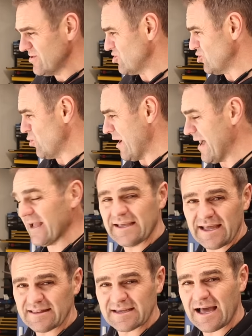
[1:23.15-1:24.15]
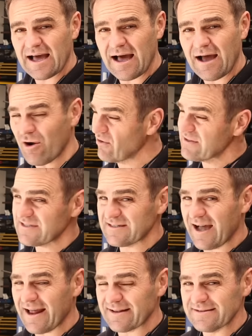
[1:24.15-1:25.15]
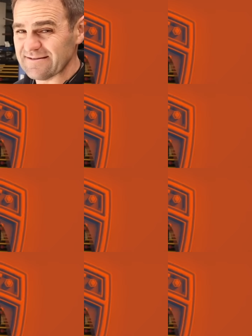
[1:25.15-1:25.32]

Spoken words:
to get the car started.